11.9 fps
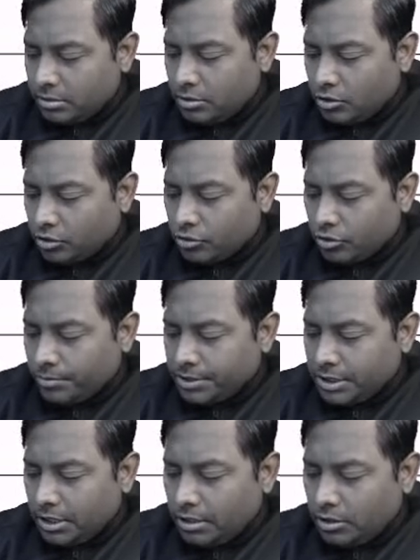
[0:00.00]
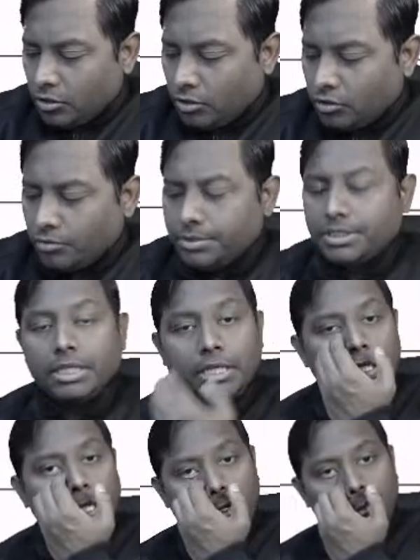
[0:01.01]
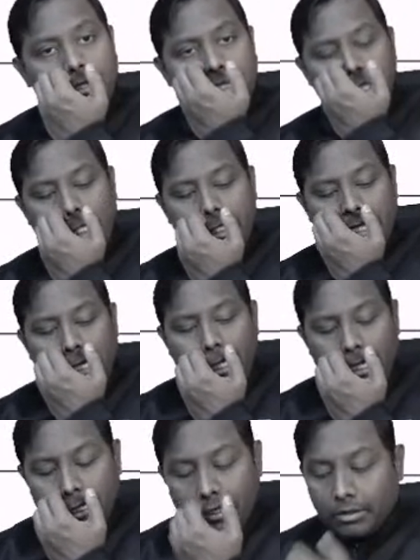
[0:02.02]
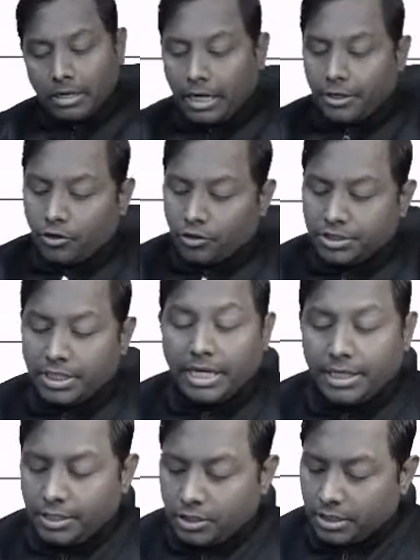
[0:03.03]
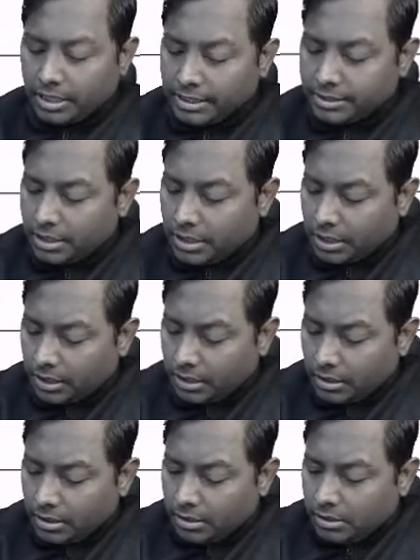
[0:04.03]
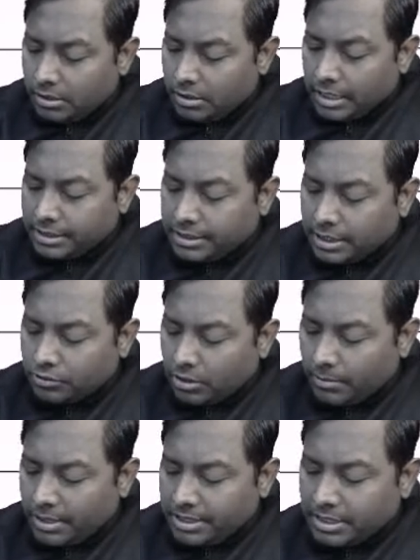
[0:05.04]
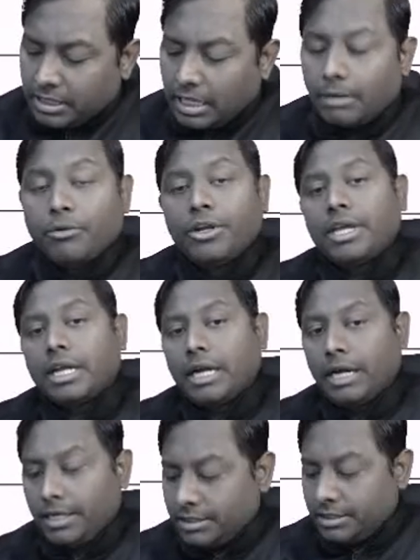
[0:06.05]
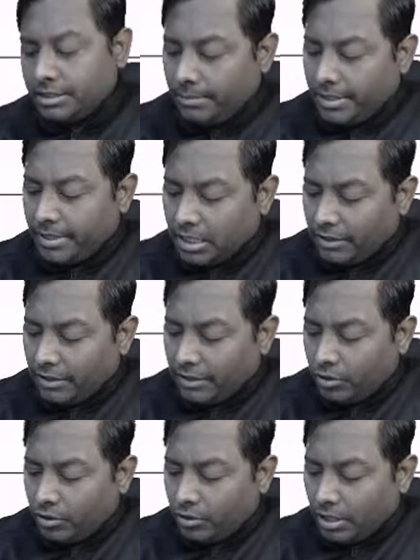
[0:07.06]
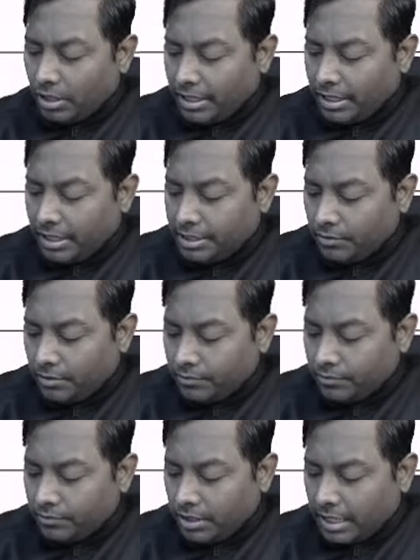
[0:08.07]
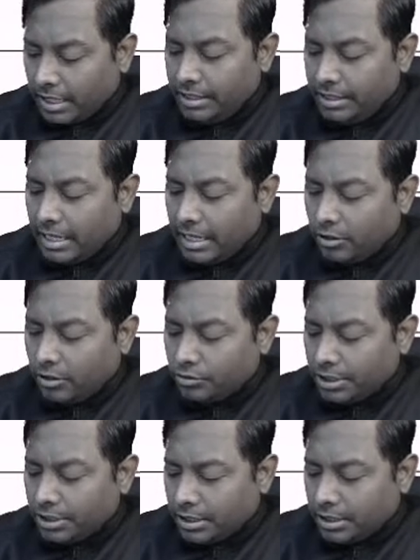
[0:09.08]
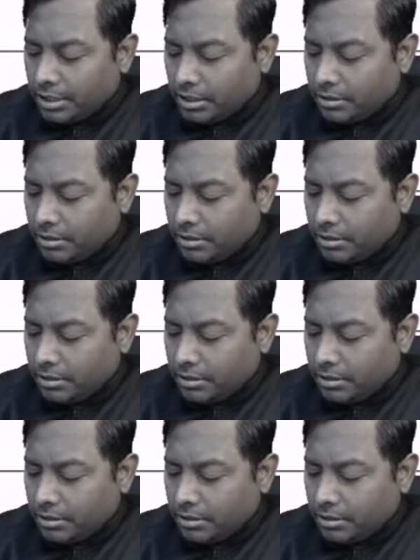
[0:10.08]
idarubicin, they are the cardiotoxic anti-cancer drug. Acetazolamide is a carbonic anhydrase inhibitor, and flutamide, it is one of the anti-androgenic drug.